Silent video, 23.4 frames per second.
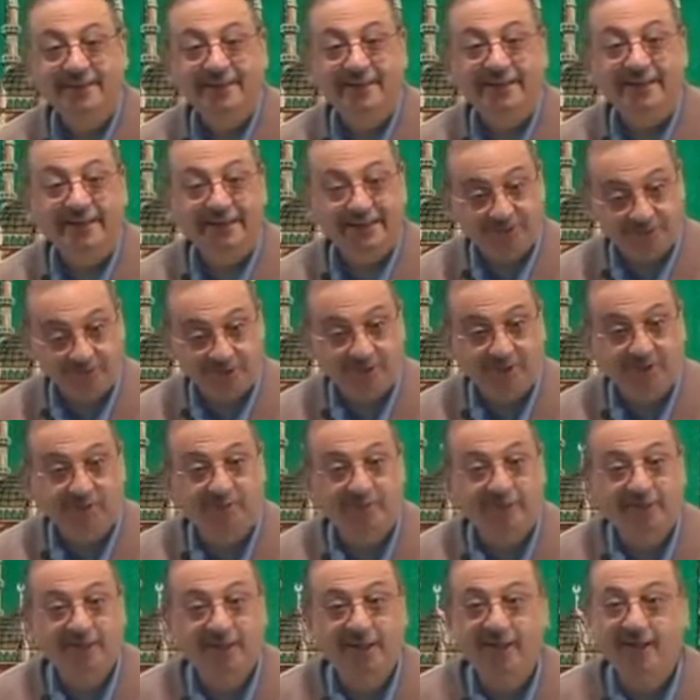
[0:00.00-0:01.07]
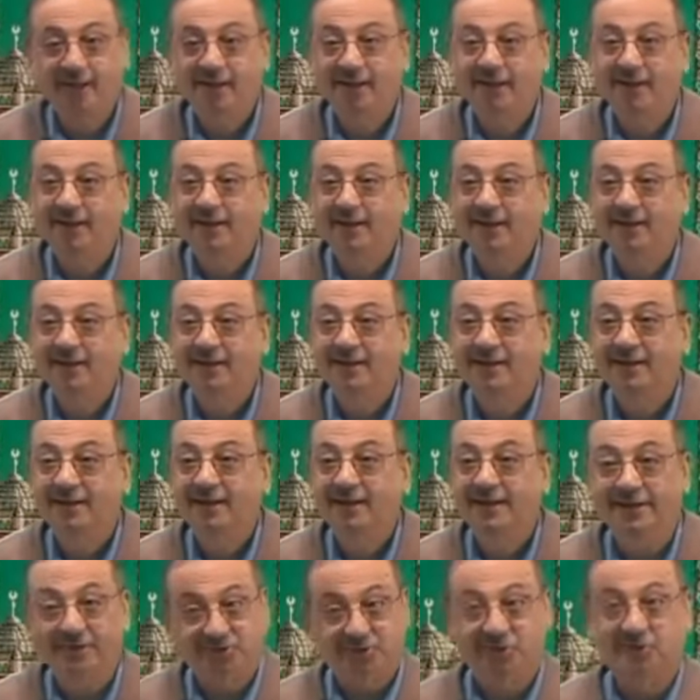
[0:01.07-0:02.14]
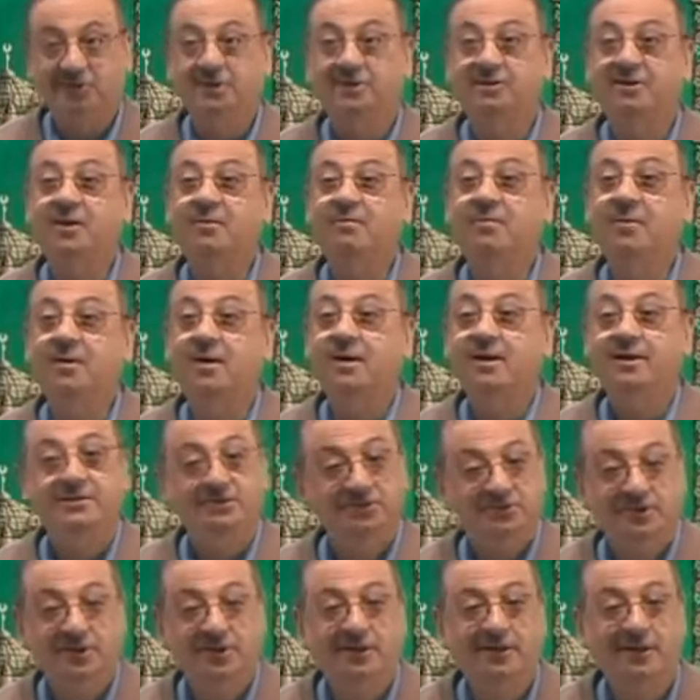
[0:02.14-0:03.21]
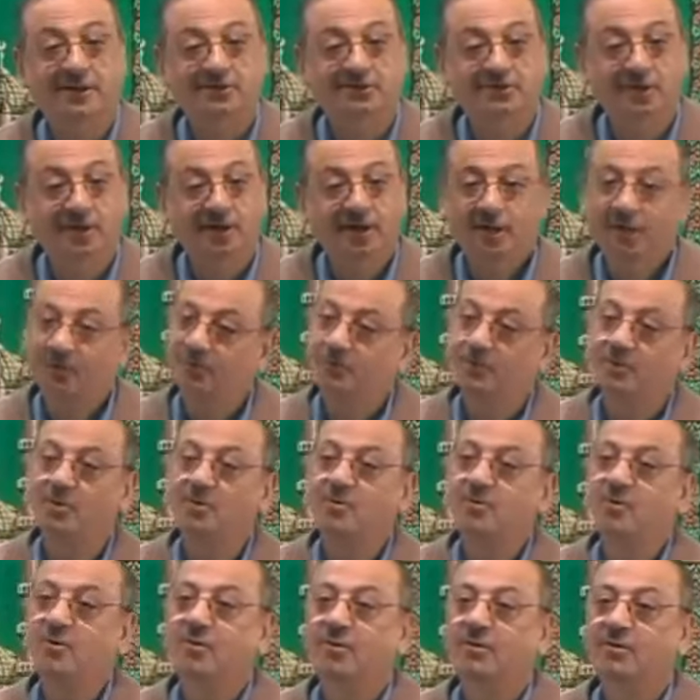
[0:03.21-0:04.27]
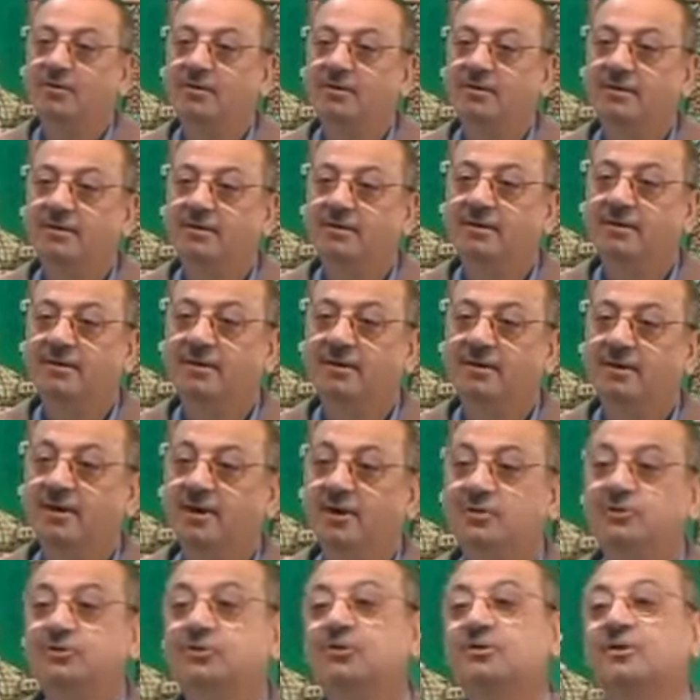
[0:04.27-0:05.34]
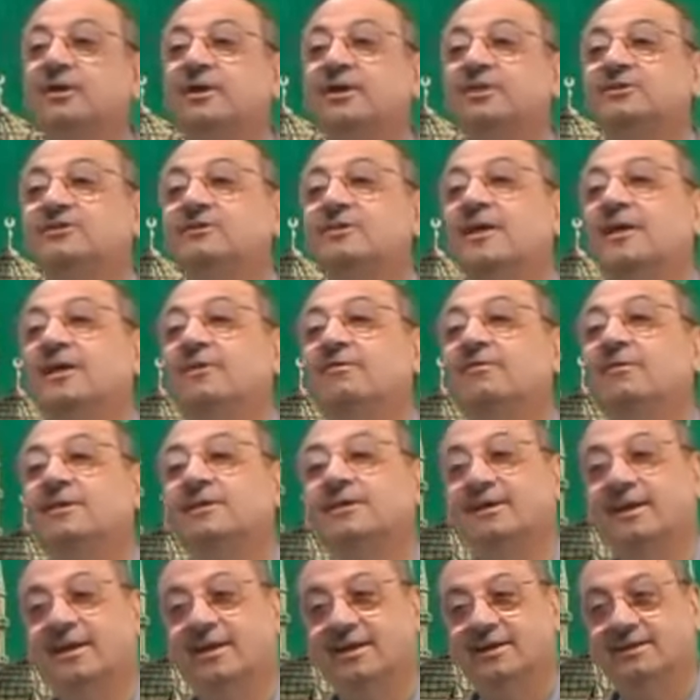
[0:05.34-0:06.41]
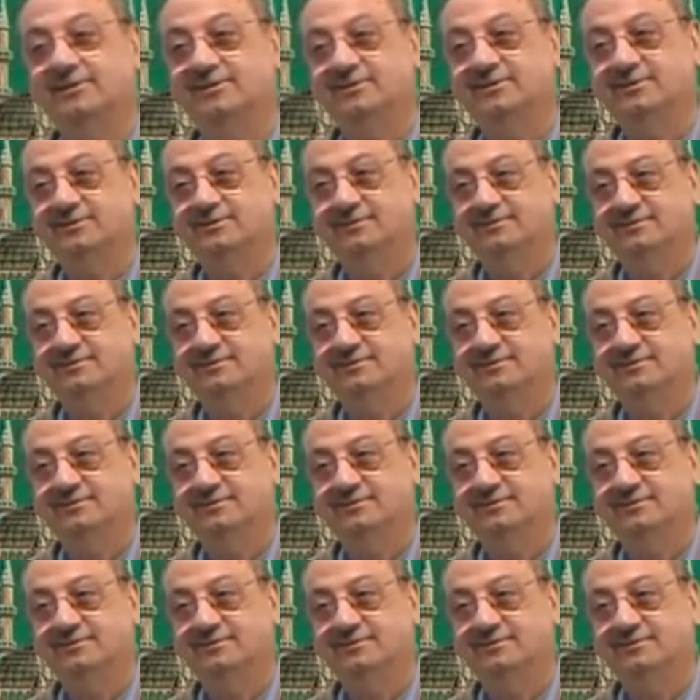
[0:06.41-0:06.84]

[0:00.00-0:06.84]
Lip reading: Is it a fatah? Is it a dhamma? Is it a kasra? We don't know. So the dictionary will tell us.